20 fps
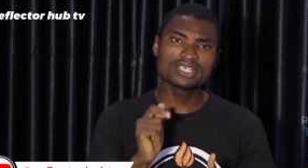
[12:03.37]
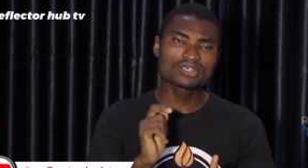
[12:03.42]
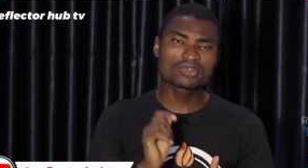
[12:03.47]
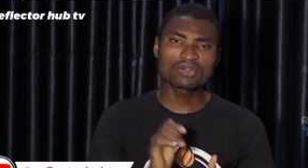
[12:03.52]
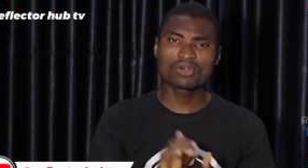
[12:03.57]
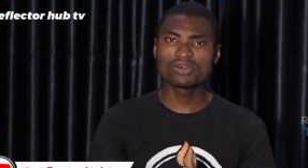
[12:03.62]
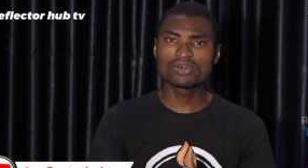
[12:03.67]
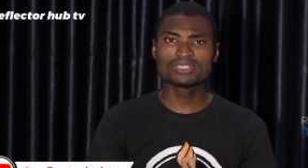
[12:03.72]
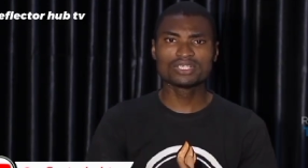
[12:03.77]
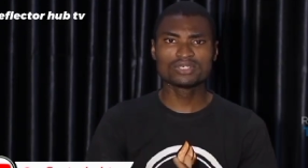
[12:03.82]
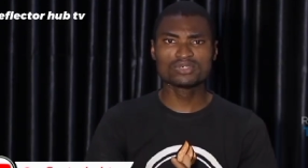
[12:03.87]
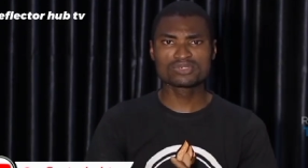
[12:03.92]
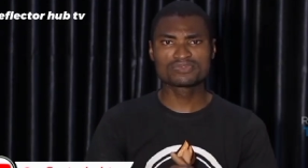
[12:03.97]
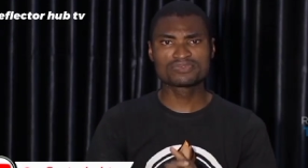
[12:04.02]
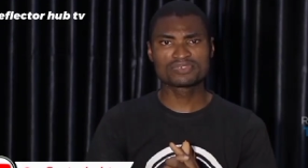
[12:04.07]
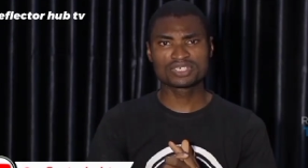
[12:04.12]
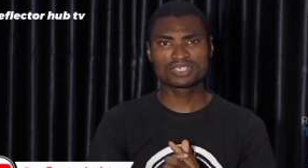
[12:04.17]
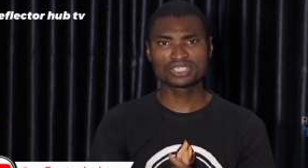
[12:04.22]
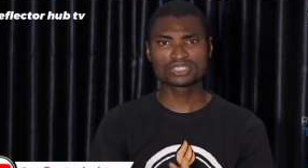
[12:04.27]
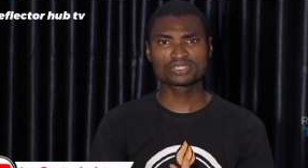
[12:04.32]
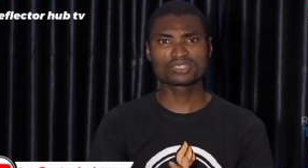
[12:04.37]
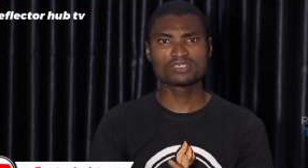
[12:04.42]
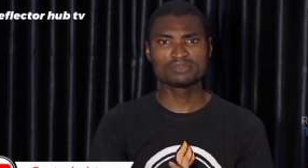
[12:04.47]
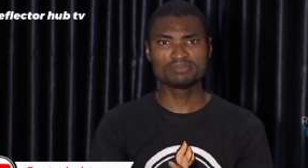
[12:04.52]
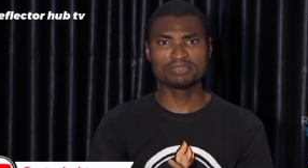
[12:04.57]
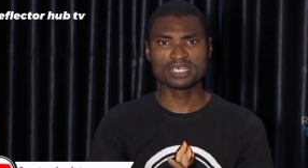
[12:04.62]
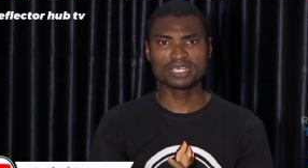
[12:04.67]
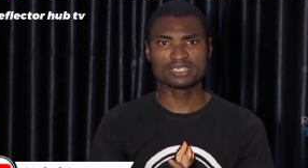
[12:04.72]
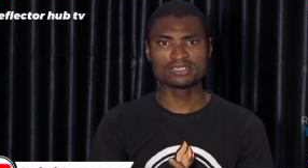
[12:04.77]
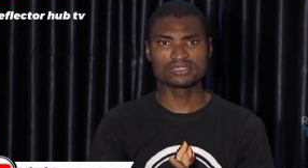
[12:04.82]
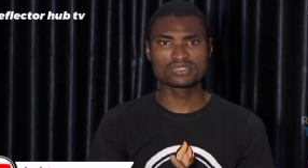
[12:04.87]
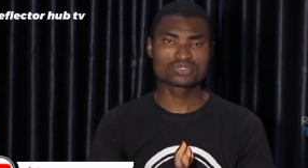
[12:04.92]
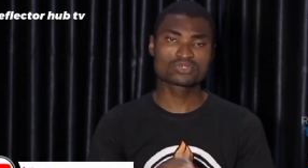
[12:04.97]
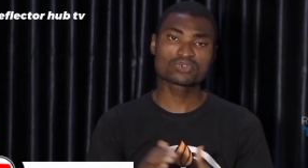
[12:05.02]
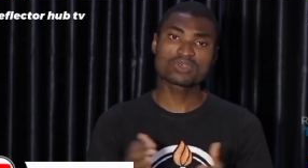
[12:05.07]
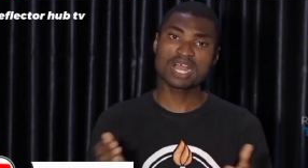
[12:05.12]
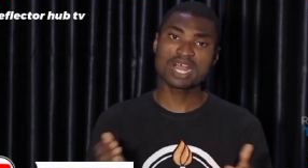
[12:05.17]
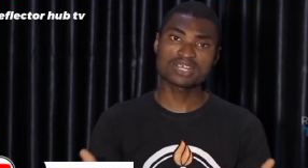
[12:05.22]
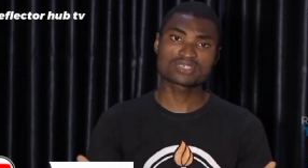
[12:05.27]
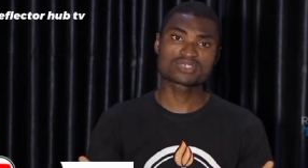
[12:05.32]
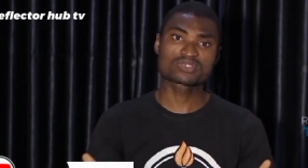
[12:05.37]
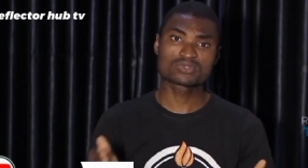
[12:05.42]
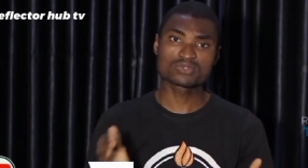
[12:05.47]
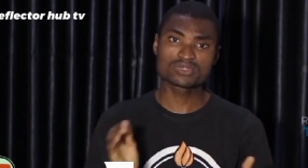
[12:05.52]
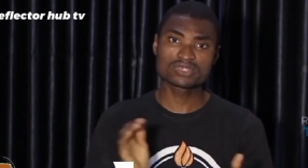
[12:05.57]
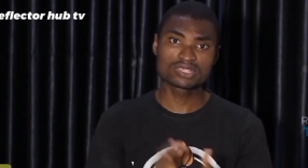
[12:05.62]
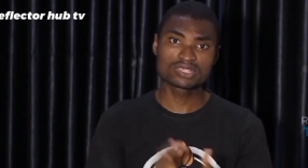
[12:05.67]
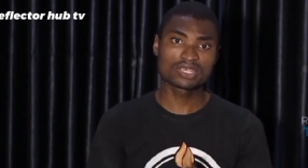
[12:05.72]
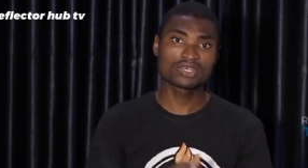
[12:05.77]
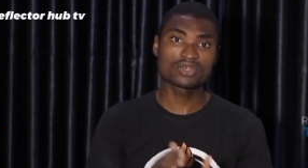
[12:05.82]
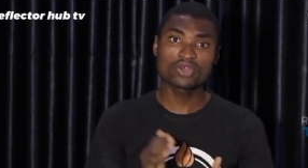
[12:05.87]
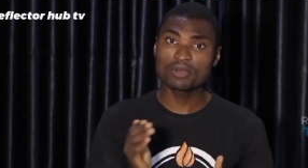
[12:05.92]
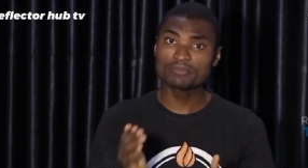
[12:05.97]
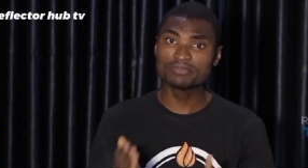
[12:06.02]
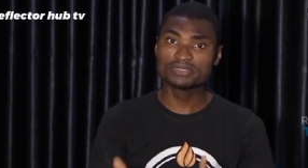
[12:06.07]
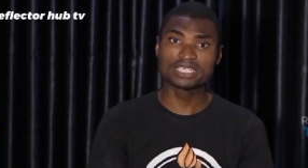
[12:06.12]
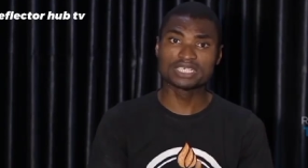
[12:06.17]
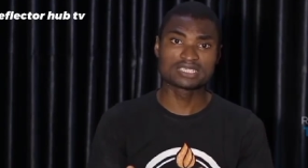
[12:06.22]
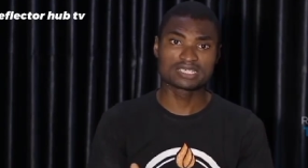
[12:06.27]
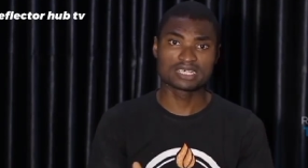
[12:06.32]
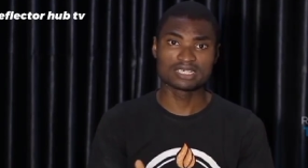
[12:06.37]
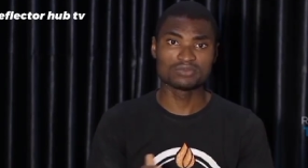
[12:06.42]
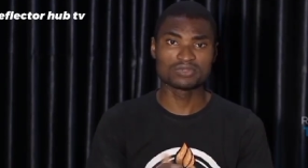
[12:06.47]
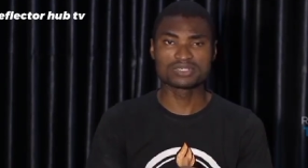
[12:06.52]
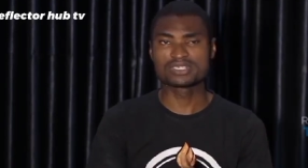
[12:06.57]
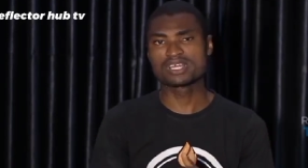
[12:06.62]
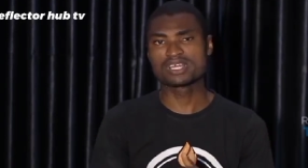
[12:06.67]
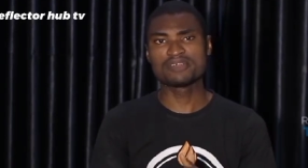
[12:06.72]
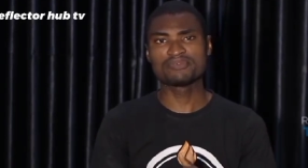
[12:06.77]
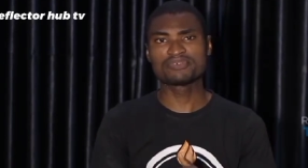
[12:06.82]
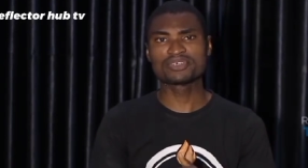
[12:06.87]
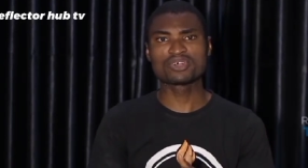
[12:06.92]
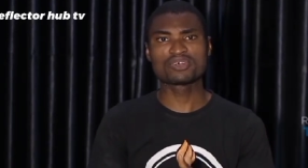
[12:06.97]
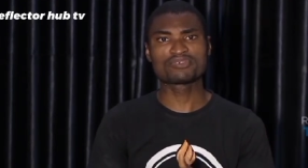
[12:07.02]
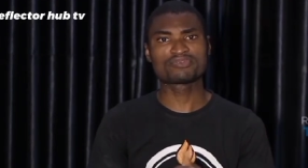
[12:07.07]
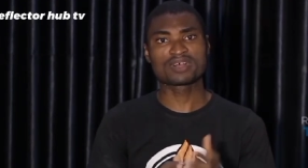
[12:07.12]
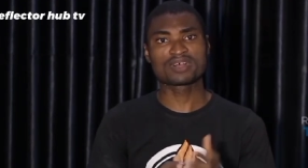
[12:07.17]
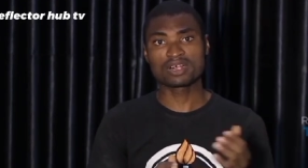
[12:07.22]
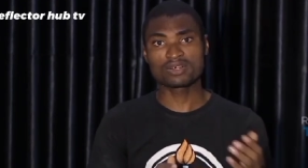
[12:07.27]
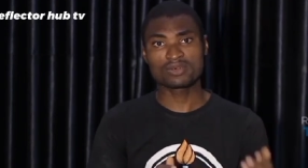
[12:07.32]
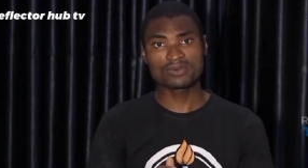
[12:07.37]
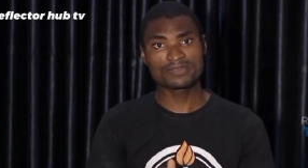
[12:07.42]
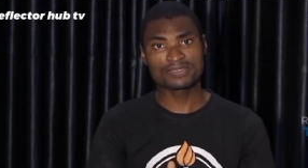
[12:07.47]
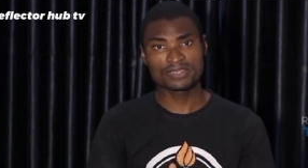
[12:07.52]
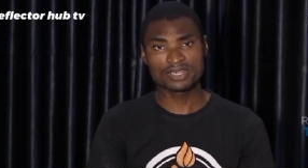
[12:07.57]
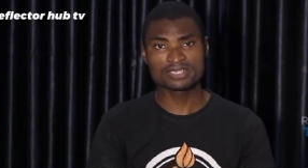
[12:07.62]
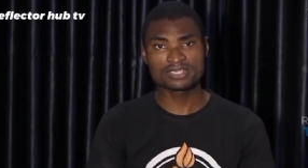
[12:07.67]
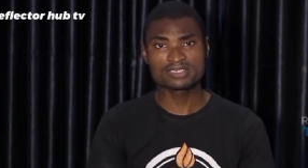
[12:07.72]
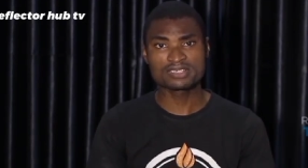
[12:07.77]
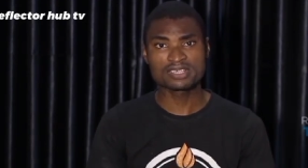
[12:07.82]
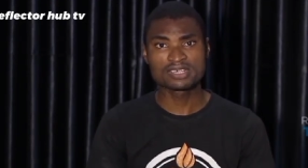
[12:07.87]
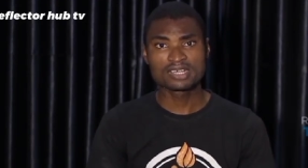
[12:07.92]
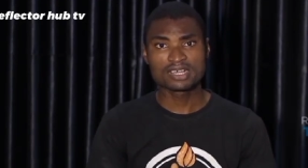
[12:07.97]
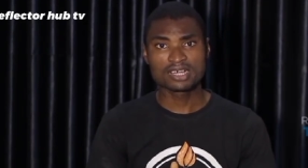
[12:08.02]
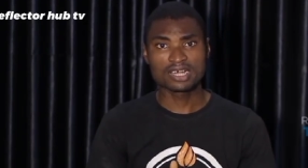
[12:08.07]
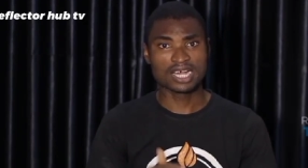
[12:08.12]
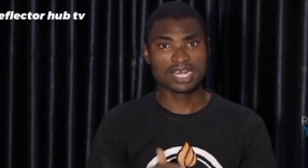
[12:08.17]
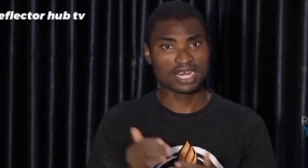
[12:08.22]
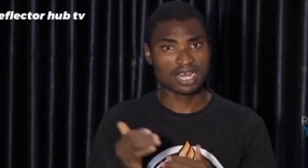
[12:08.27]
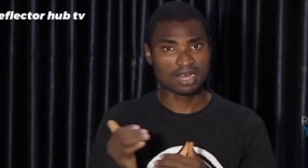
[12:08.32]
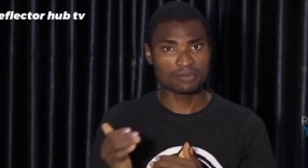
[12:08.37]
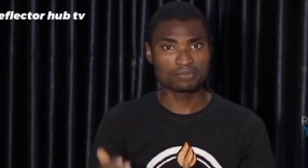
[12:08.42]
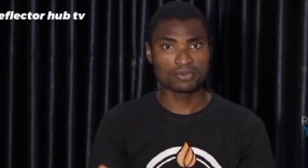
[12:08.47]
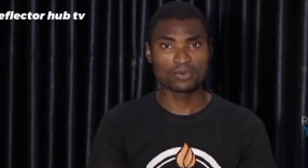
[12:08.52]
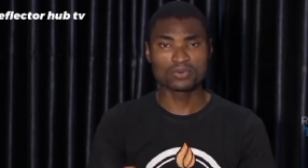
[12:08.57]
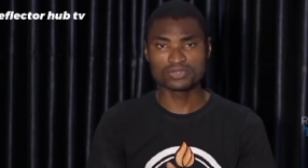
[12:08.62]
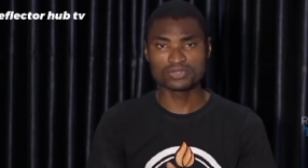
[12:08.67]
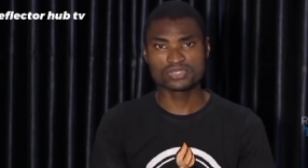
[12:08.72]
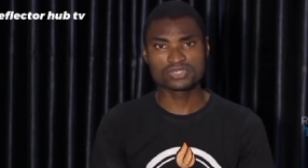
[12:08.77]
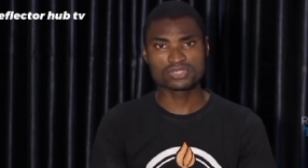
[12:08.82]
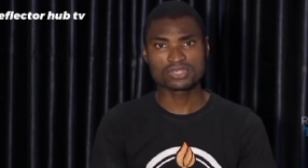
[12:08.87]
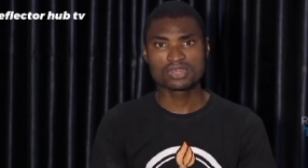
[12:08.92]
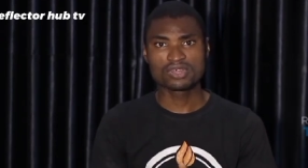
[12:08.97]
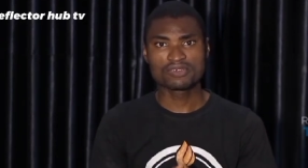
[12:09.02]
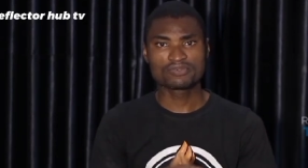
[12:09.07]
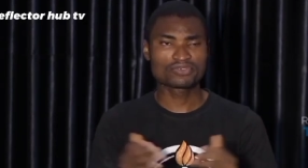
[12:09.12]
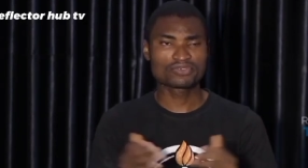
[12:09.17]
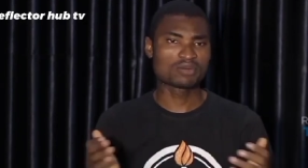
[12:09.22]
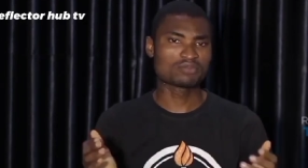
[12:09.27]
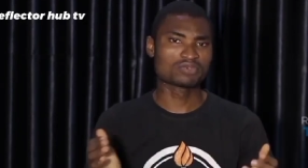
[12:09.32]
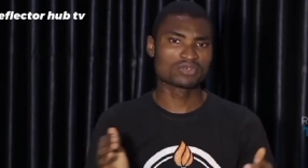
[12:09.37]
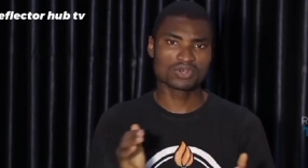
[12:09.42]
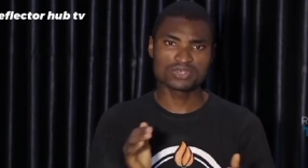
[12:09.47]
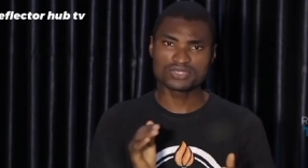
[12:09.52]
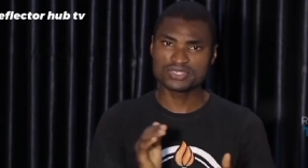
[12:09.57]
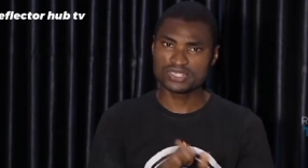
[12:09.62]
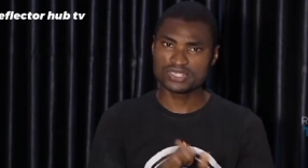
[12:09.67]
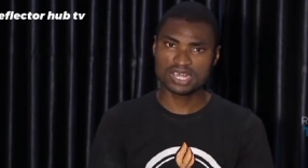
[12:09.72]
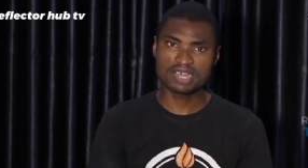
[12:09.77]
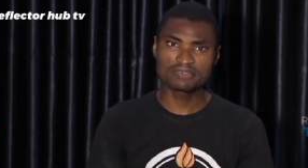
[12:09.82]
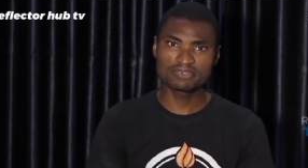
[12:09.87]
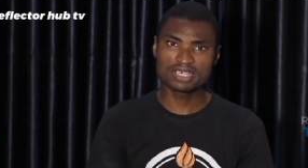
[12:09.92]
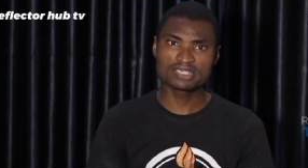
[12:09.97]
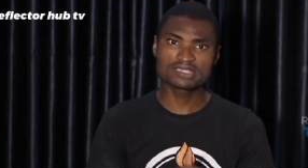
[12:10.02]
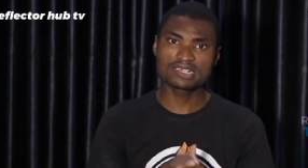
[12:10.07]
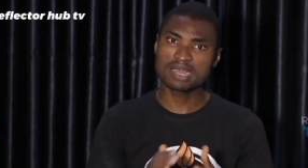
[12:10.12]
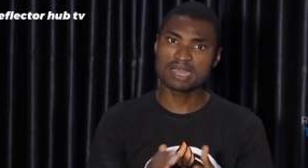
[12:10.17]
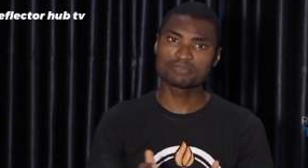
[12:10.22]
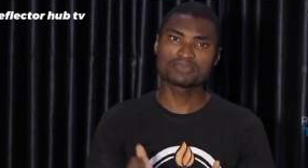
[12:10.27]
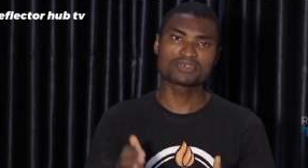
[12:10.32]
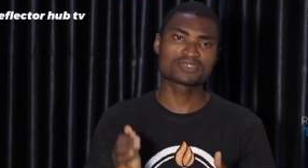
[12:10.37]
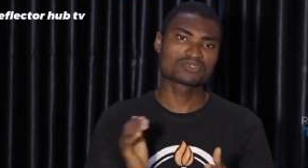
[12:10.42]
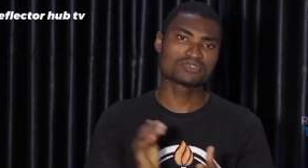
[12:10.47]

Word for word: click on the notification bell so as to stay updated every of our contents and our posts from God's servant,